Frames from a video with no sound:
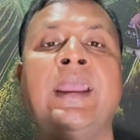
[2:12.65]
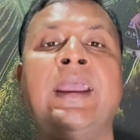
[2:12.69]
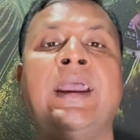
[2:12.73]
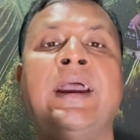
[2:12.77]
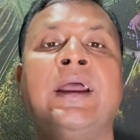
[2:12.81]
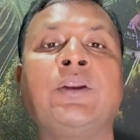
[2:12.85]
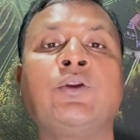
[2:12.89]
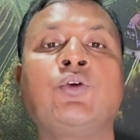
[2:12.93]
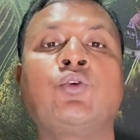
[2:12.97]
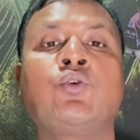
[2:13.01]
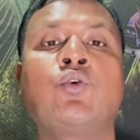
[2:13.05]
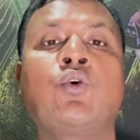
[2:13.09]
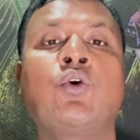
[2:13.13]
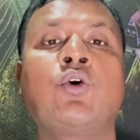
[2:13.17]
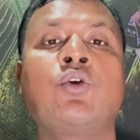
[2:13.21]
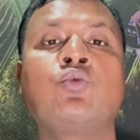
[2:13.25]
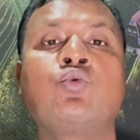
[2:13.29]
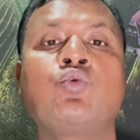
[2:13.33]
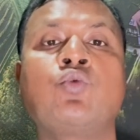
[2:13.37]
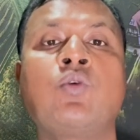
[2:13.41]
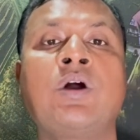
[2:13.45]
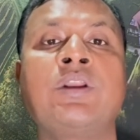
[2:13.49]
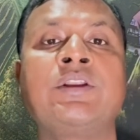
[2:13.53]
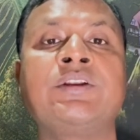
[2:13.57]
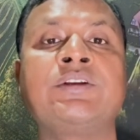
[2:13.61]
and
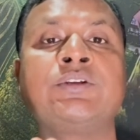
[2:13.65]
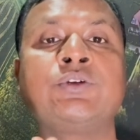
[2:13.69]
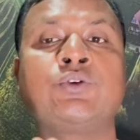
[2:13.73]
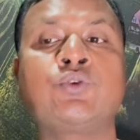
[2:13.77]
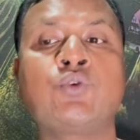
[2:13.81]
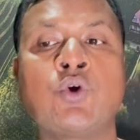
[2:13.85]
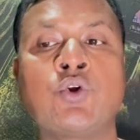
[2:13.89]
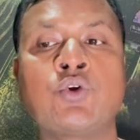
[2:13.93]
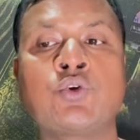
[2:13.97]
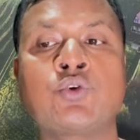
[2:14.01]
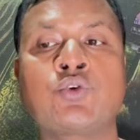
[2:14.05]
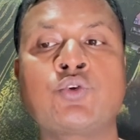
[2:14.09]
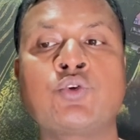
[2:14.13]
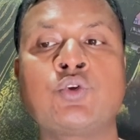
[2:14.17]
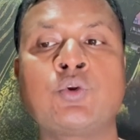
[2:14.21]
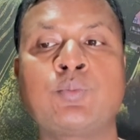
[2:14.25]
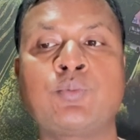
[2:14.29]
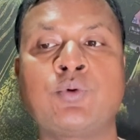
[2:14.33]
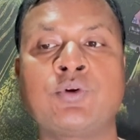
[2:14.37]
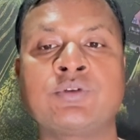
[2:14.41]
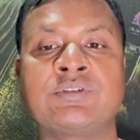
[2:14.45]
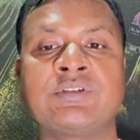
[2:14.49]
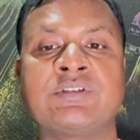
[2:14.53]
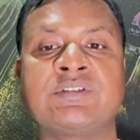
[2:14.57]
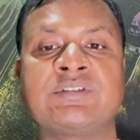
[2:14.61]
quality control
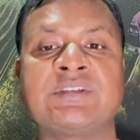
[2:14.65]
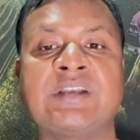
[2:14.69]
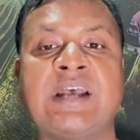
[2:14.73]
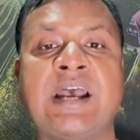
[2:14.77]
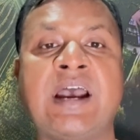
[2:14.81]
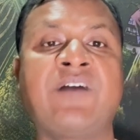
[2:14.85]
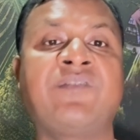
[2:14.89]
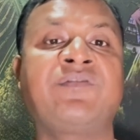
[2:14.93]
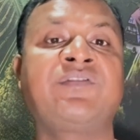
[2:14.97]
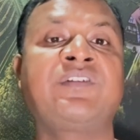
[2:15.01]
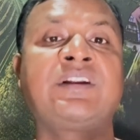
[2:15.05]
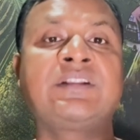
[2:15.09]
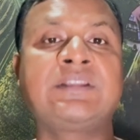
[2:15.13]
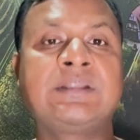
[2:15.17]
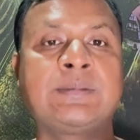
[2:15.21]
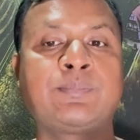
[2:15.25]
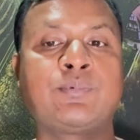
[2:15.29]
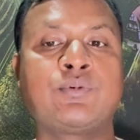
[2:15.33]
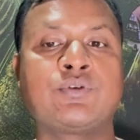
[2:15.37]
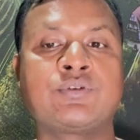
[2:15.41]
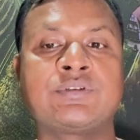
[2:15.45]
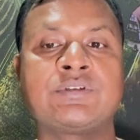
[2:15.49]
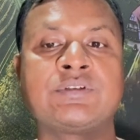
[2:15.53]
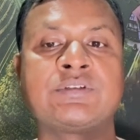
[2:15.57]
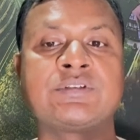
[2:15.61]
process after the
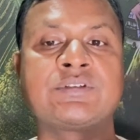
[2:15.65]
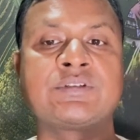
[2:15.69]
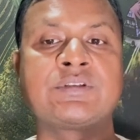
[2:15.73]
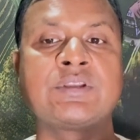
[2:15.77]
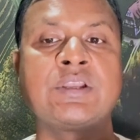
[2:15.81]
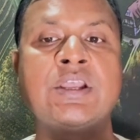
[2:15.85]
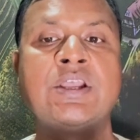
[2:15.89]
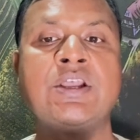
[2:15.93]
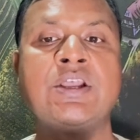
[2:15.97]
process.